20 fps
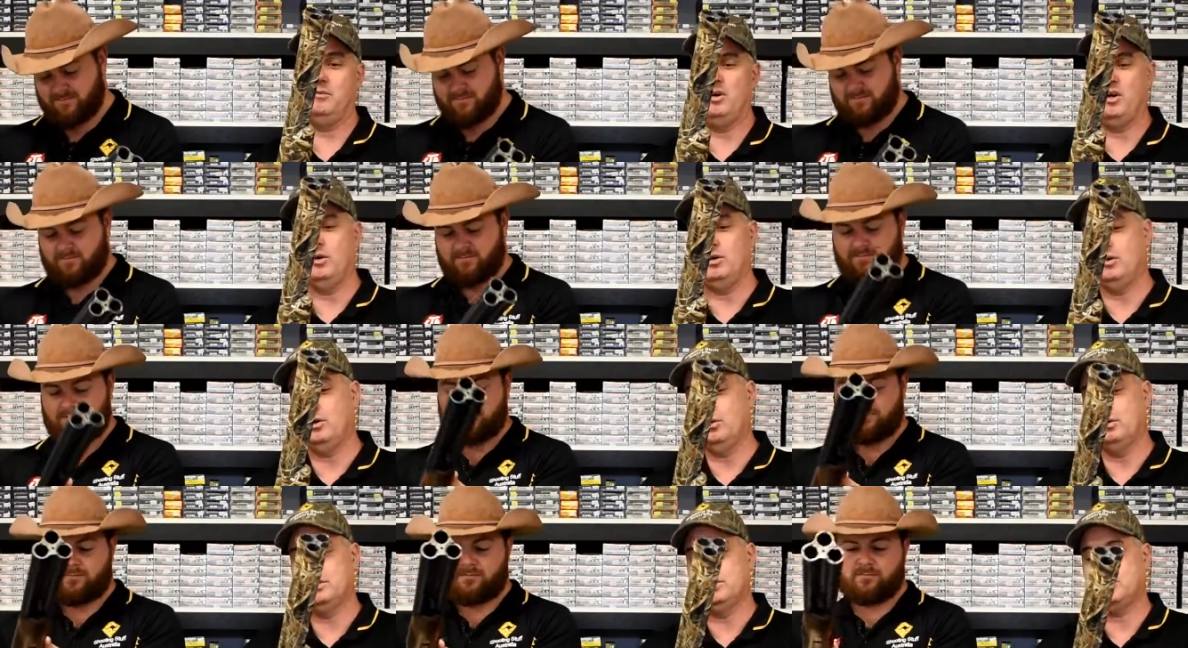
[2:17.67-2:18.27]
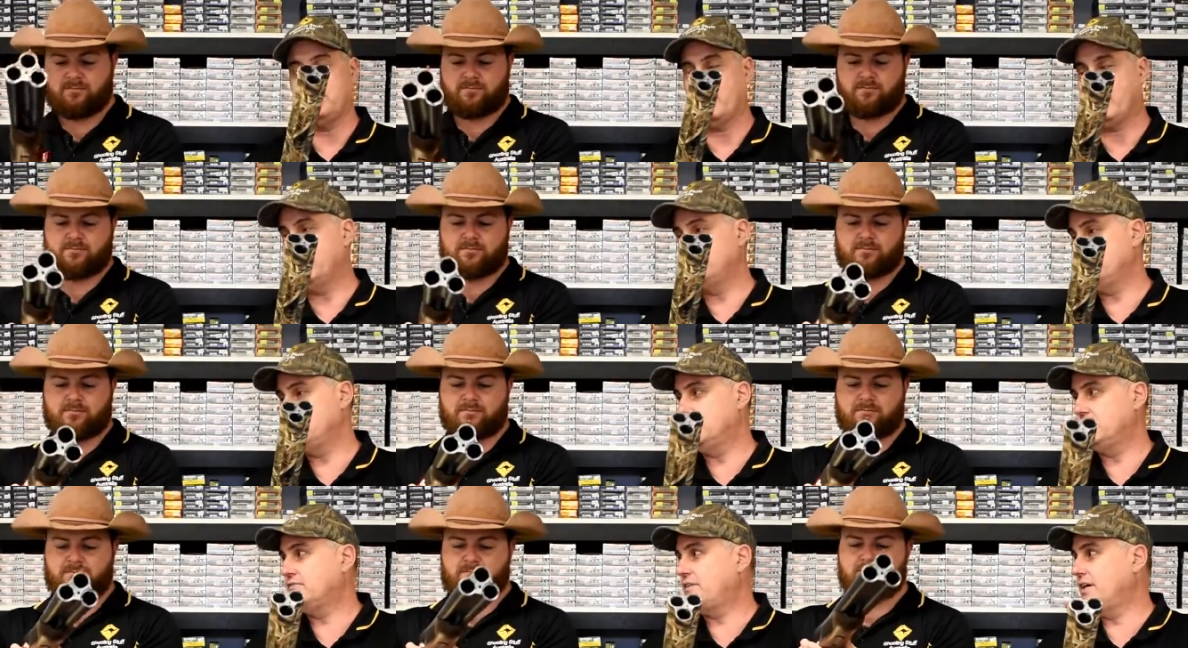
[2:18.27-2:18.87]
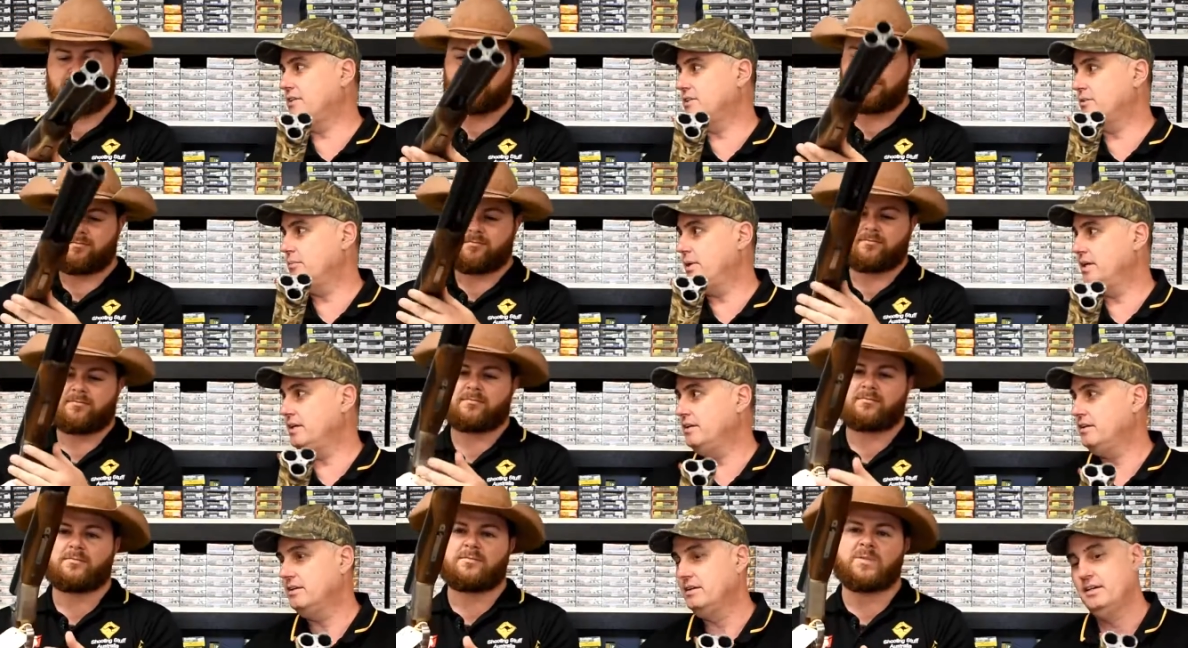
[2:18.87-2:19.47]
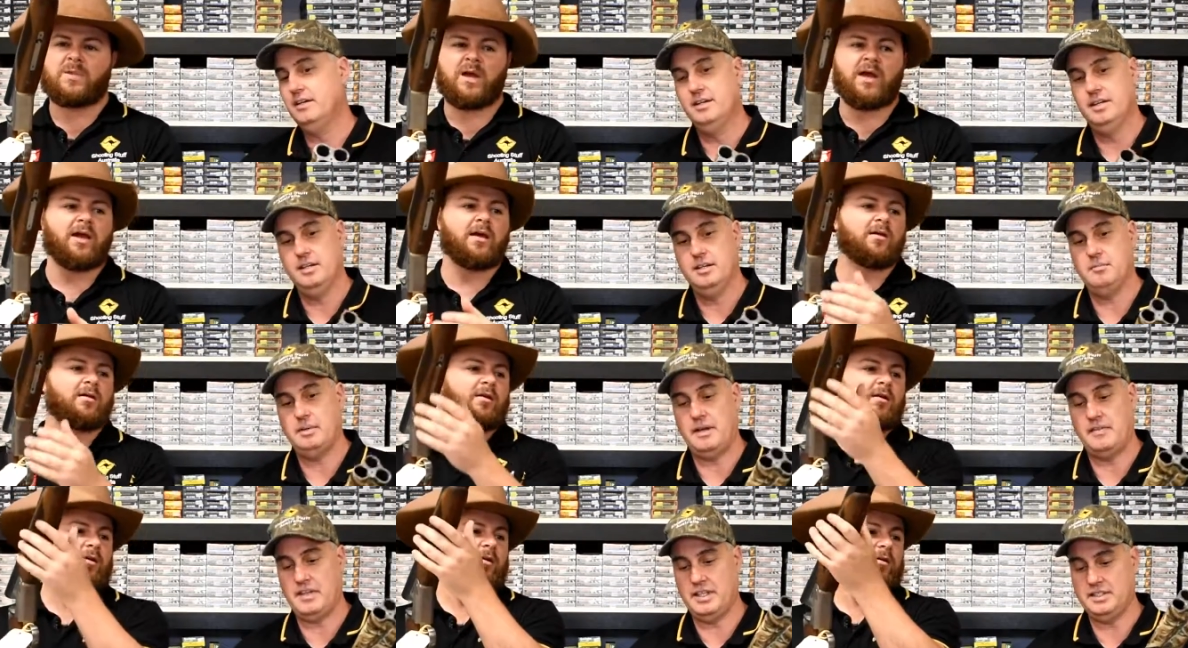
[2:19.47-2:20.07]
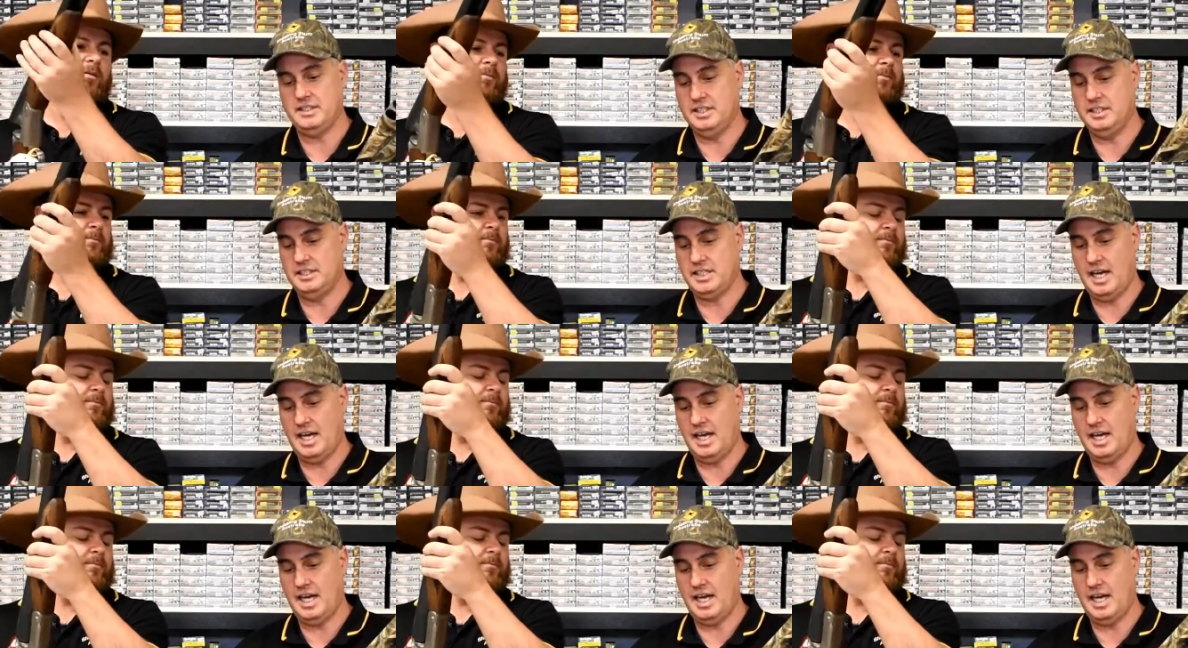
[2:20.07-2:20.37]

Speaker 1: Well, all shotguns are just fun to me. Yeah. But this is